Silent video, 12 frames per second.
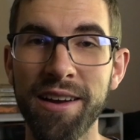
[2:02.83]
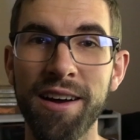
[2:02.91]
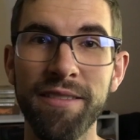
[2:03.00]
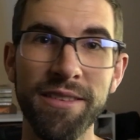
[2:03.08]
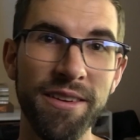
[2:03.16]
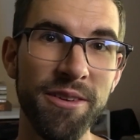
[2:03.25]
I
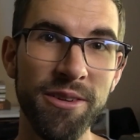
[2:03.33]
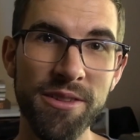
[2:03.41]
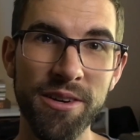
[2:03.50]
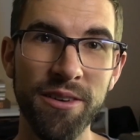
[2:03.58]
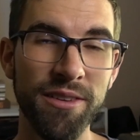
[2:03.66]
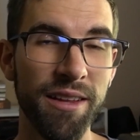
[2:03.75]
often do
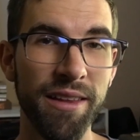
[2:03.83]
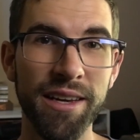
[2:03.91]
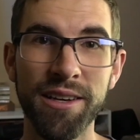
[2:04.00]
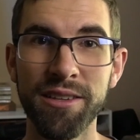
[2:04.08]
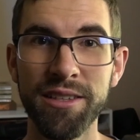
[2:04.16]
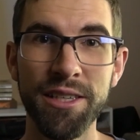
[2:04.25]
those. I
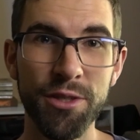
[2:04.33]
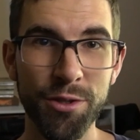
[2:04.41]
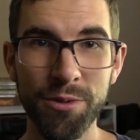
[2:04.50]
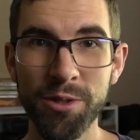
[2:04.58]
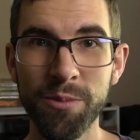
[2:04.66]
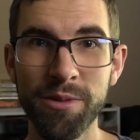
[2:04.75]
like elite
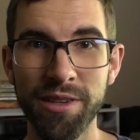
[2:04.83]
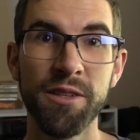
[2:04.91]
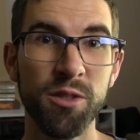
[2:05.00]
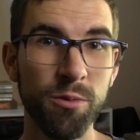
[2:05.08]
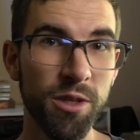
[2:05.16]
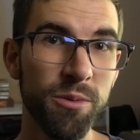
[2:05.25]
troops
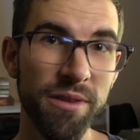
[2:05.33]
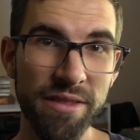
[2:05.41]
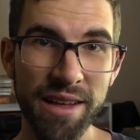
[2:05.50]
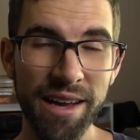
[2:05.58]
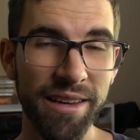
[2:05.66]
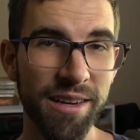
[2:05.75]
to work with
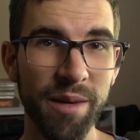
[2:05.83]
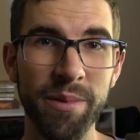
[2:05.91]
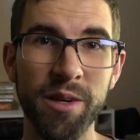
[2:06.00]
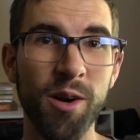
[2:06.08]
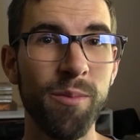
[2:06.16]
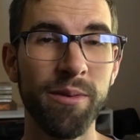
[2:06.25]
that and not
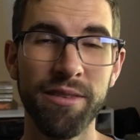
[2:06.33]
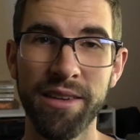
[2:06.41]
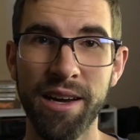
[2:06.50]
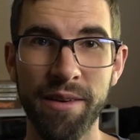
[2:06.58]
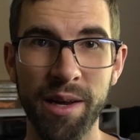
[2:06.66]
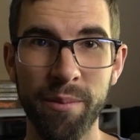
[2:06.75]
be
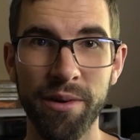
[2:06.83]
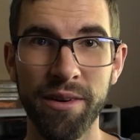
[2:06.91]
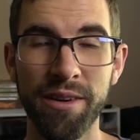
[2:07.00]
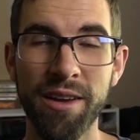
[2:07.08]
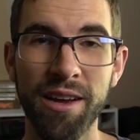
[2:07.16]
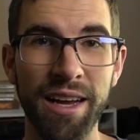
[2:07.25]
hopelessly
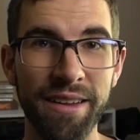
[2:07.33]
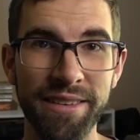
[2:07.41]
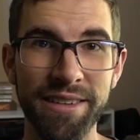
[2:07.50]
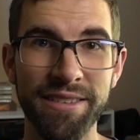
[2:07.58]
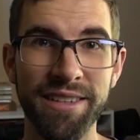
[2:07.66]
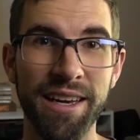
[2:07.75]
outnumbered.
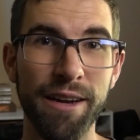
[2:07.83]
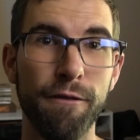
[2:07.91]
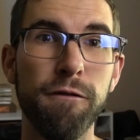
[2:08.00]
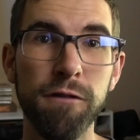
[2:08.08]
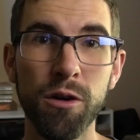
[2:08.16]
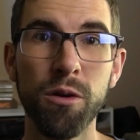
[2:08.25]
Haldir's got a
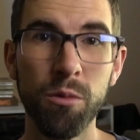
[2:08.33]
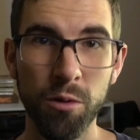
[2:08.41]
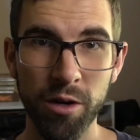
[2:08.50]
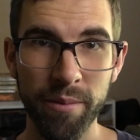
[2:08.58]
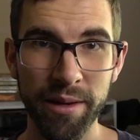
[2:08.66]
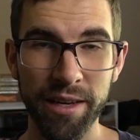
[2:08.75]
full
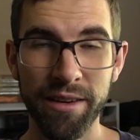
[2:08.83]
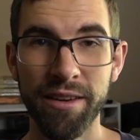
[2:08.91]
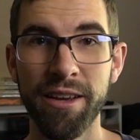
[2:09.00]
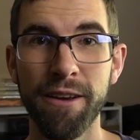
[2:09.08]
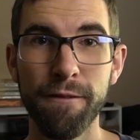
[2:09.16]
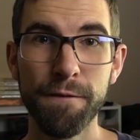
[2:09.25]
warband,
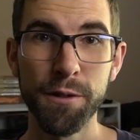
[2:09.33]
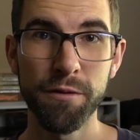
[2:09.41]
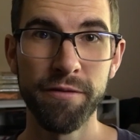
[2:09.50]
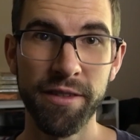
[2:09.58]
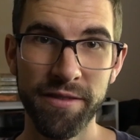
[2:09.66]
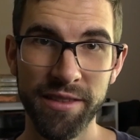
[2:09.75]
full
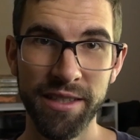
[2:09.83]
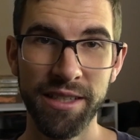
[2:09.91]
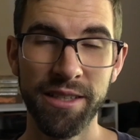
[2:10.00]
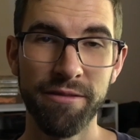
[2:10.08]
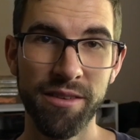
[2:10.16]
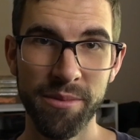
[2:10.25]

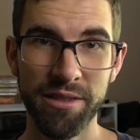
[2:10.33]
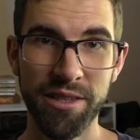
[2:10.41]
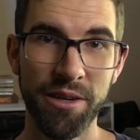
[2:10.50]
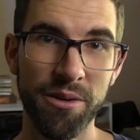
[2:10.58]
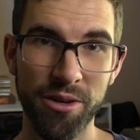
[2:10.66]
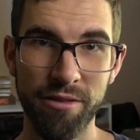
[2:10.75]
15 from his
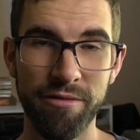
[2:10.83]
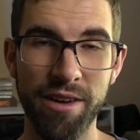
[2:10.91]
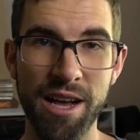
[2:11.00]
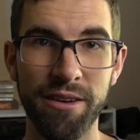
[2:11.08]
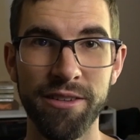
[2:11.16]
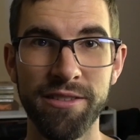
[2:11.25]
Hero of
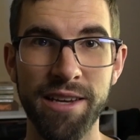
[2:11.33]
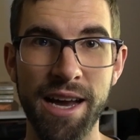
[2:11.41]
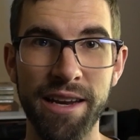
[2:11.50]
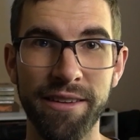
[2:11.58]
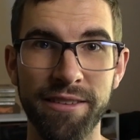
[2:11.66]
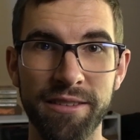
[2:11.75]
Valor
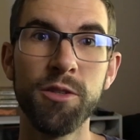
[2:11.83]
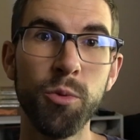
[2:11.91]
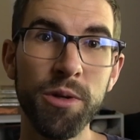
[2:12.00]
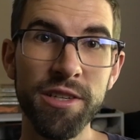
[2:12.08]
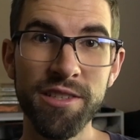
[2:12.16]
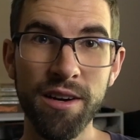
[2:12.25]
status. So
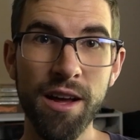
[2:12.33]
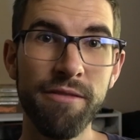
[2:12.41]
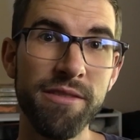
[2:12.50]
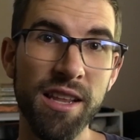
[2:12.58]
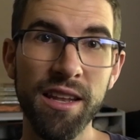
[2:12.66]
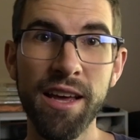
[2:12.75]
we're gonna start
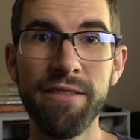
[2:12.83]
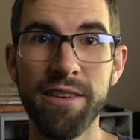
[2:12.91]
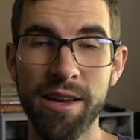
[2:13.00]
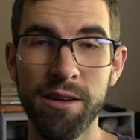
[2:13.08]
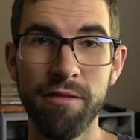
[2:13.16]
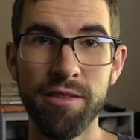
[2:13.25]
off with
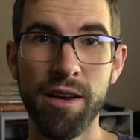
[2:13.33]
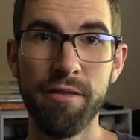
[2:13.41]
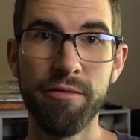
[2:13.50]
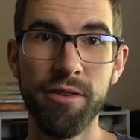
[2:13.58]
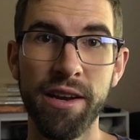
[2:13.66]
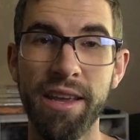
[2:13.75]
11 elves on
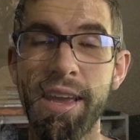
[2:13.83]
foot.